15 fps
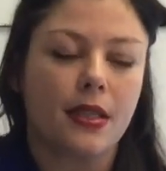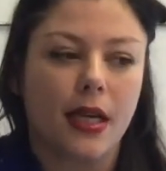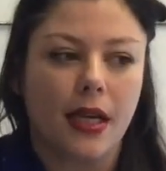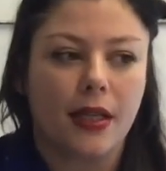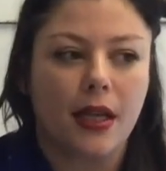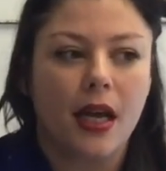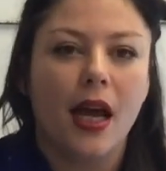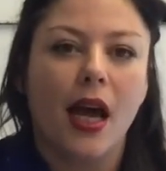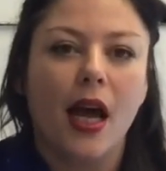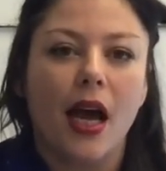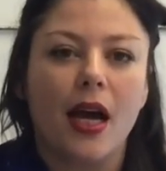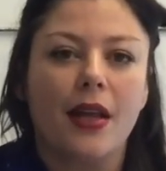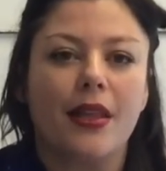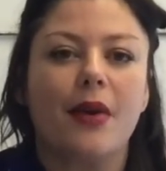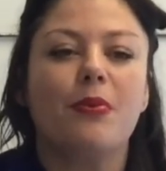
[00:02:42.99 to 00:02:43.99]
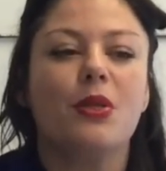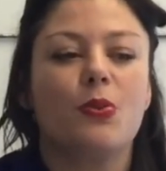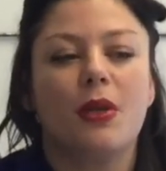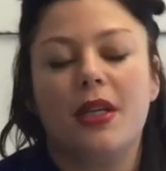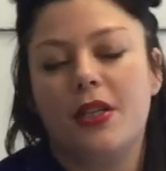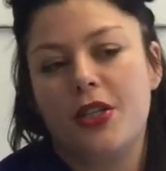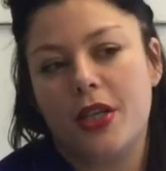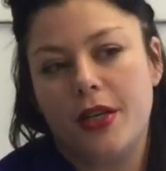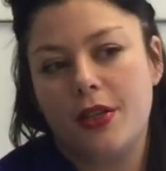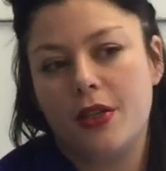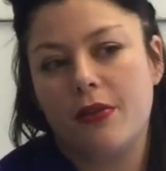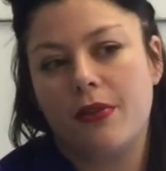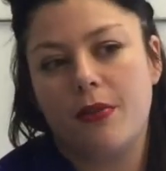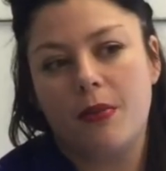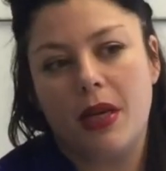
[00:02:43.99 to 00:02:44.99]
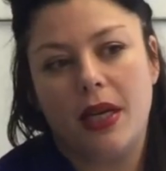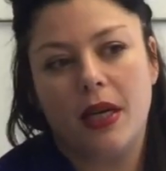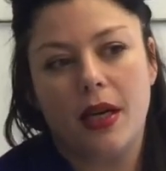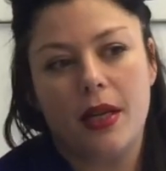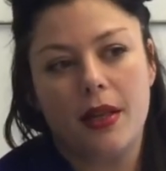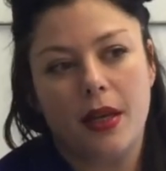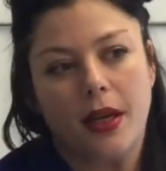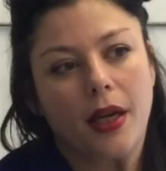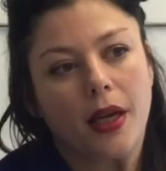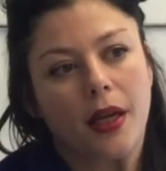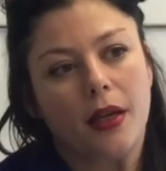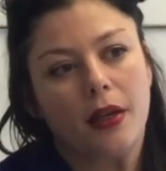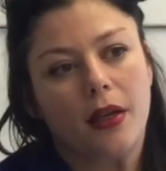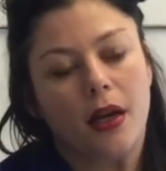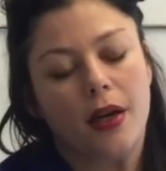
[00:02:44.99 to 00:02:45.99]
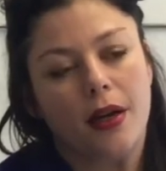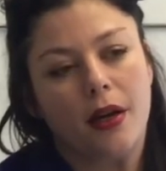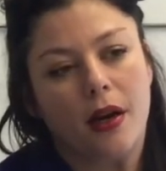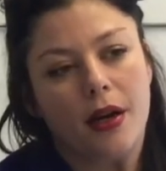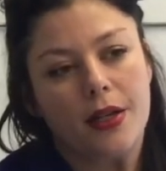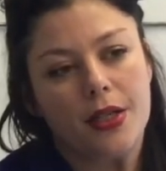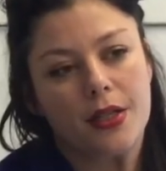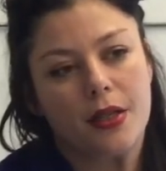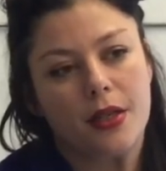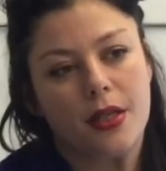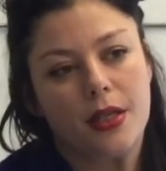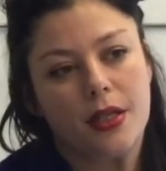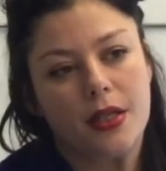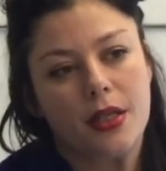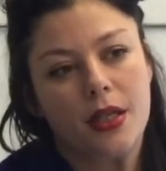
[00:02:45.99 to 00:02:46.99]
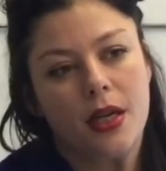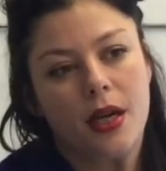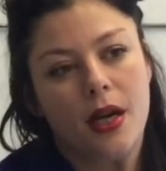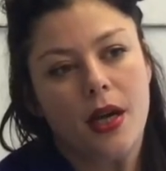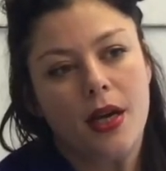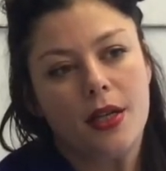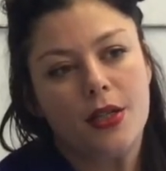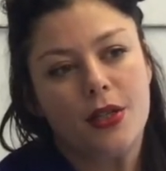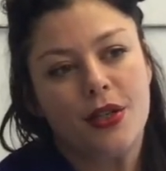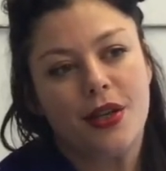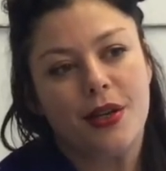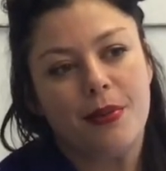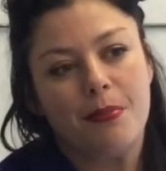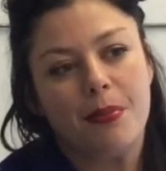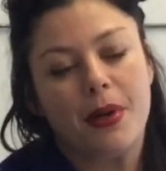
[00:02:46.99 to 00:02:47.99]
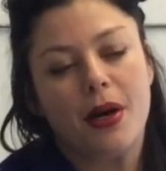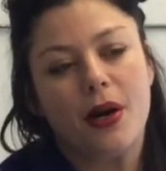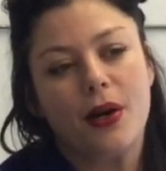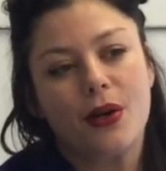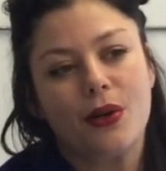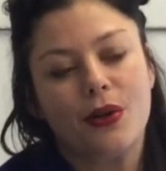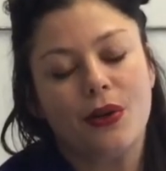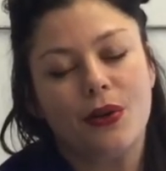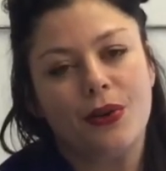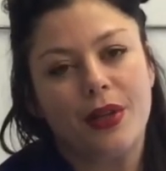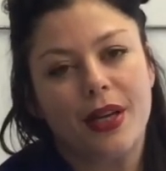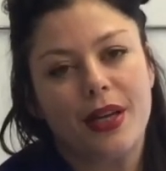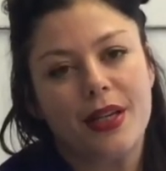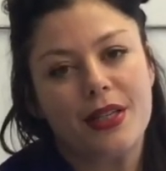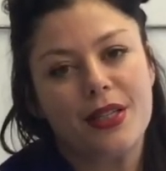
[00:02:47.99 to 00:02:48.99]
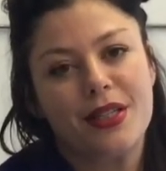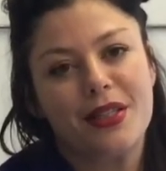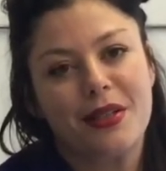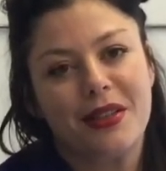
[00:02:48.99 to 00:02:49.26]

And that was when it changed for me, I think, and I decided to embark on that